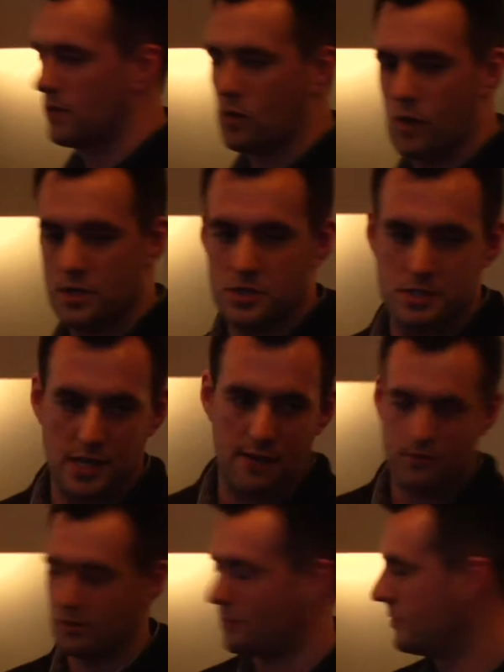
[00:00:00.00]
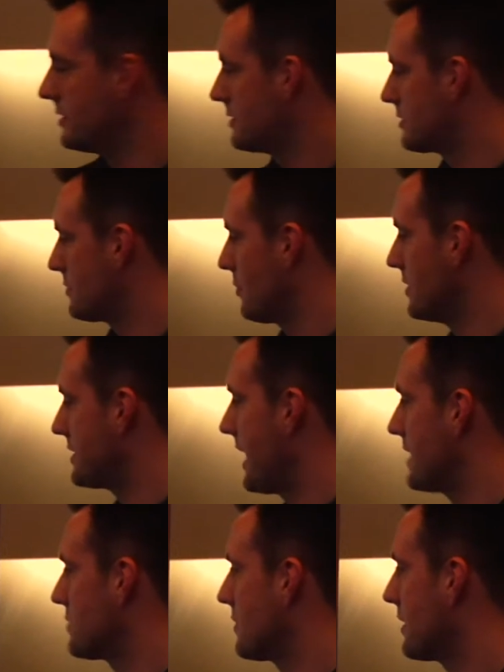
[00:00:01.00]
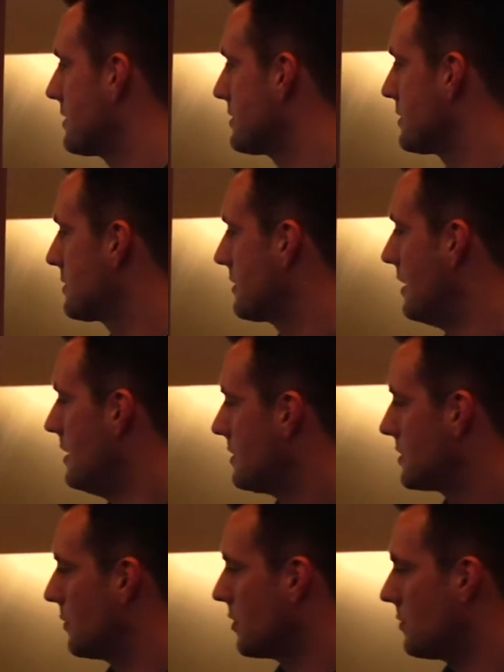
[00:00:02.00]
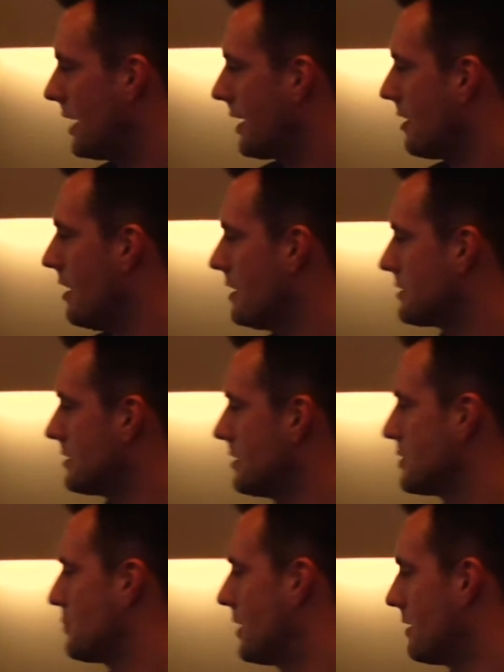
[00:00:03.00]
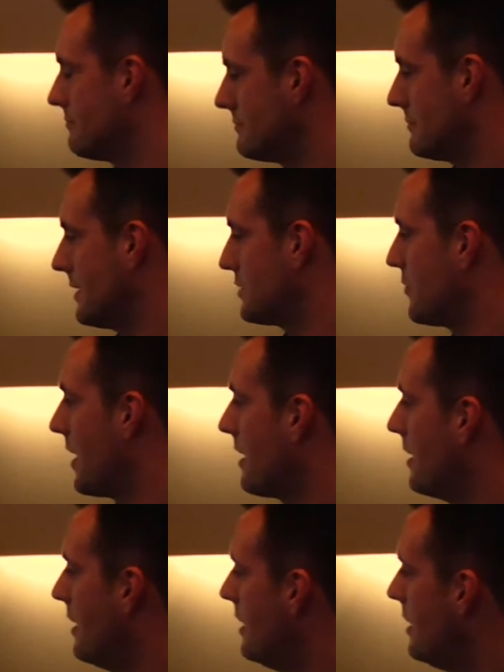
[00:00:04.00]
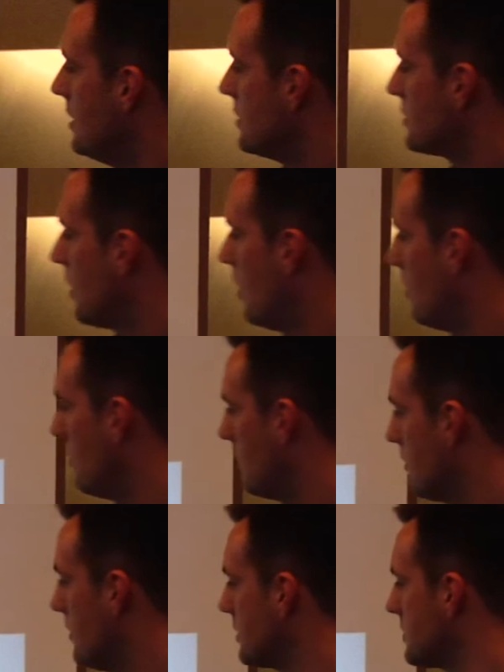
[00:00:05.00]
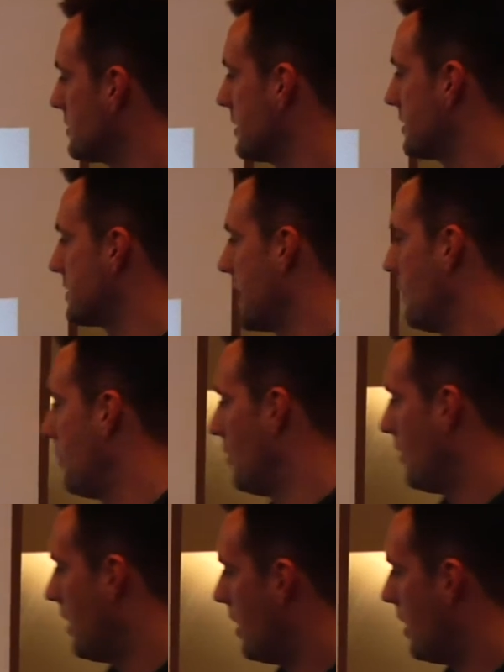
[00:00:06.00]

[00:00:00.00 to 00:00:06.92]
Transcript: any questions after, please ask me, because some of you may get lost in this, but that's fine. So this is an example